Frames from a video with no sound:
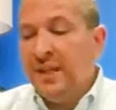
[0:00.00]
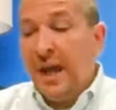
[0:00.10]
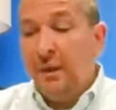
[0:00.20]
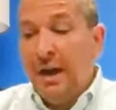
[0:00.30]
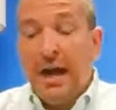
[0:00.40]

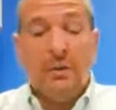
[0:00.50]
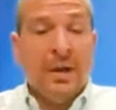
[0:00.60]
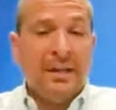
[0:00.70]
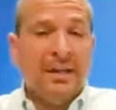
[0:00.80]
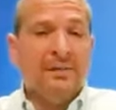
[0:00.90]
Now, how do
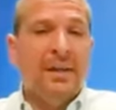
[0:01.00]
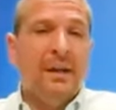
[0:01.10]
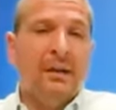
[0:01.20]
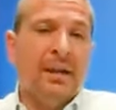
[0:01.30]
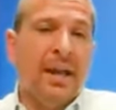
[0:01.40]
I get
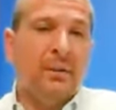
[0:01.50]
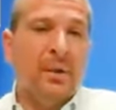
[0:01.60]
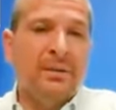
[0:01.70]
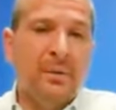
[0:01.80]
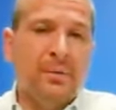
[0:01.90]
there and how do
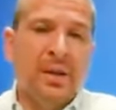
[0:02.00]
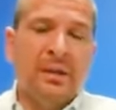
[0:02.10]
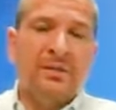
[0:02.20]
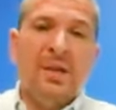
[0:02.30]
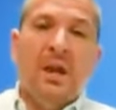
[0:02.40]
I do
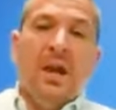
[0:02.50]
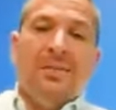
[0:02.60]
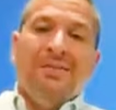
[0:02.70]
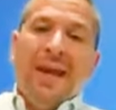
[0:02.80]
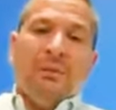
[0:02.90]
things?
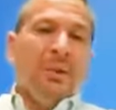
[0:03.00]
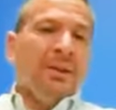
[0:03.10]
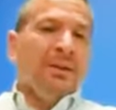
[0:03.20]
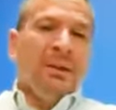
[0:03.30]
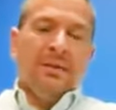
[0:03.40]
That
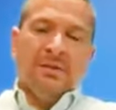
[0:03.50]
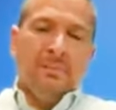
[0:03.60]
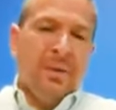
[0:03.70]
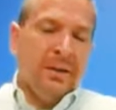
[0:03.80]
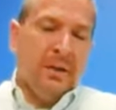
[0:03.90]
really is
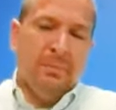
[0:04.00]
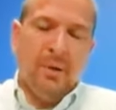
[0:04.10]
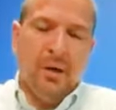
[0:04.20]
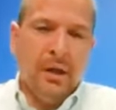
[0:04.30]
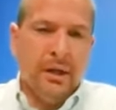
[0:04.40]
dependent
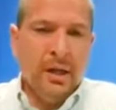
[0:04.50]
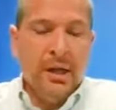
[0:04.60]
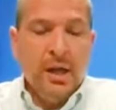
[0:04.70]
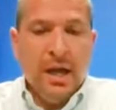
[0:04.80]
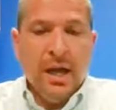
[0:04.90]
upon
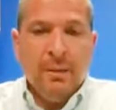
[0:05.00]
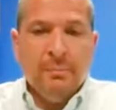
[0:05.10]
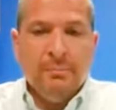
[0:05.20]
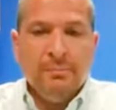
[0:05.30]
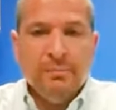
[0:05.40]
um,
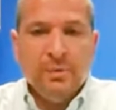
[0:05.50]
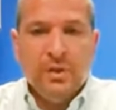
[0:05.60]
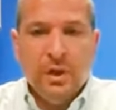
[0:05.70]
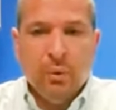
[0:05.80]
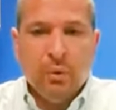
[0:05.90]

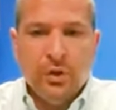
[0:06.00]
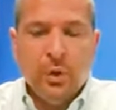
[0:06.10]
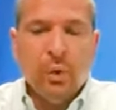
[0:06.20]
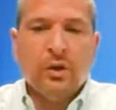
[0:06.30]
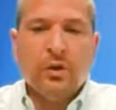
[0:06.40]
you know,
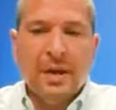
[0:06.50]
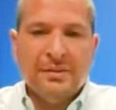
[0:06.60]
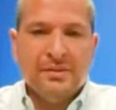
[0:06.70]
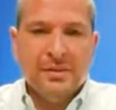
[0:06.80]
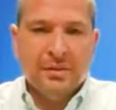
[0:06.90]
your
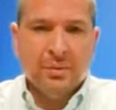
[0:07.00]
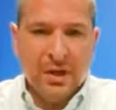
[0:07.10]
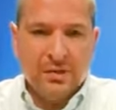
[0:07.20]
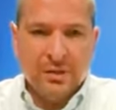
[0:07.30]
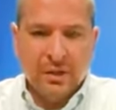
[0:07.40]
credit
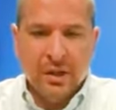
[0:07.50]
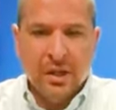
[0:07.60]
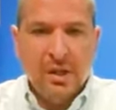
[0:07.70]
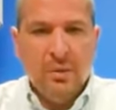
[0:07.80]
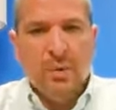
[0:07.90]
situation.
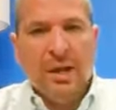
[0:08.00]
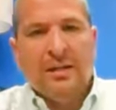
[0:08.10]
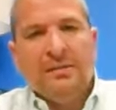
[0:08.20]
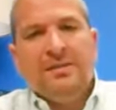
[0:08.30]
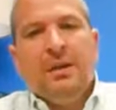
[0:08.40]
What I
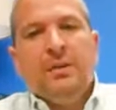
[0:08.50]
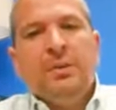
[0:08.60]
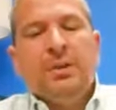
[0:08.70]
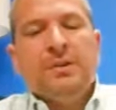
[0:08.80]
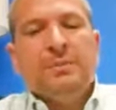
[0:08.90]
can tell
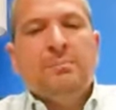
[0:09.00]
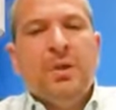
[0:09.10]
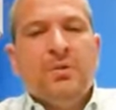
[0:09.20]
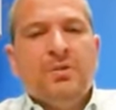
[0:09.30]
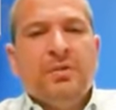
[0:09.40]
you is
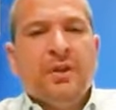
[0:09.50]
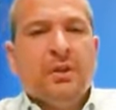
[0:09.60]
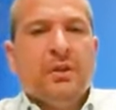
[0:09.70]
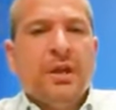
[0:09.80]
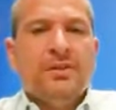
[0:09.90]
most of your
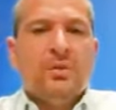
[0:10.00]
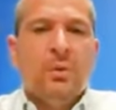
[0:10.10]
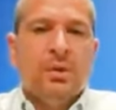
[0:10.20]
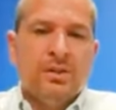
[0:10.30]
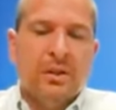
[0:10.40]
credit
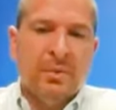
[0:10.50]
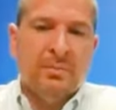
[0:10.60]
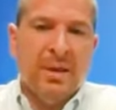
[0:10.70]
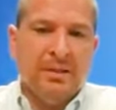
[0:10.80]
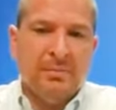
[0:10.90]
score is going to be
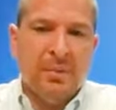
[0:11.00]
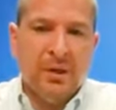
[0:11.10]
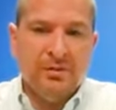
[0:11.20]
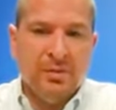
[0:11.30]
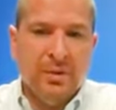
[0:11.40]
based
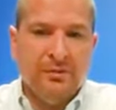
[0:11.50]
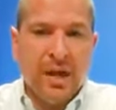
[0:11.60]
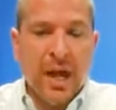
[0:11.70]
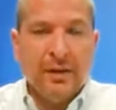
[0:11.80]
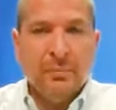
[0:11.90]
upon two
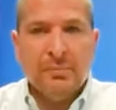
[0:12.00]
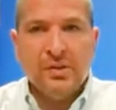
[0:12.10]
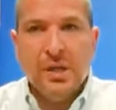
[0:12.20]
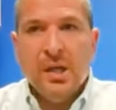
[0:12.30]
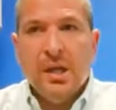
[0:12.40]
different items.